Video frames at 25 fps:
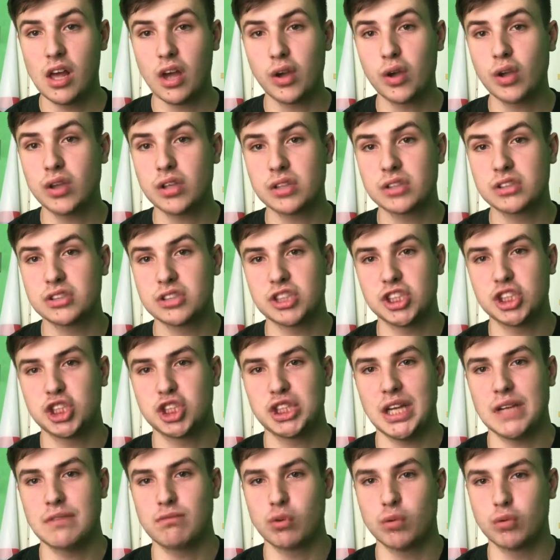good
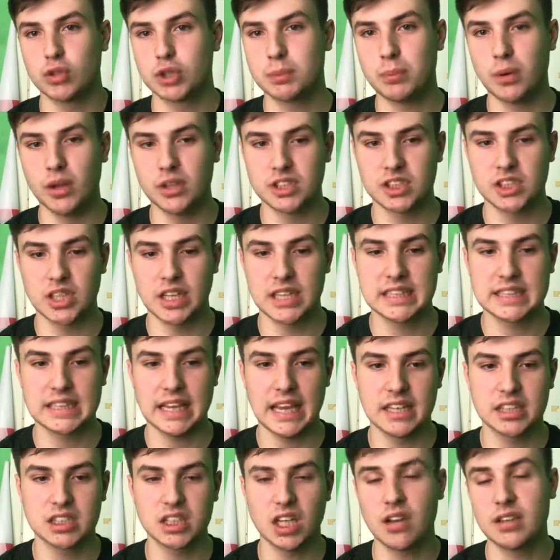just general response. I
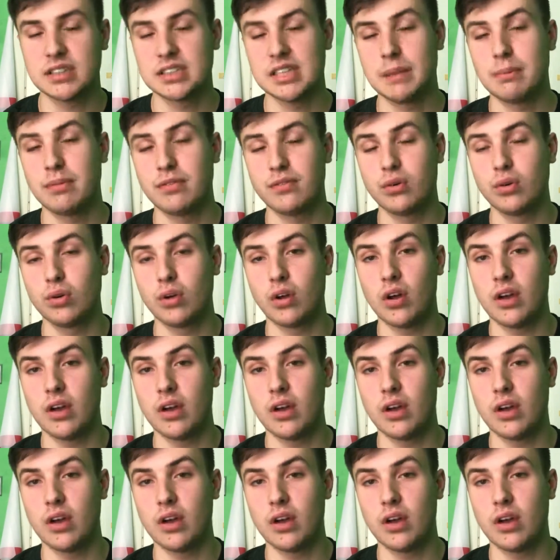said before,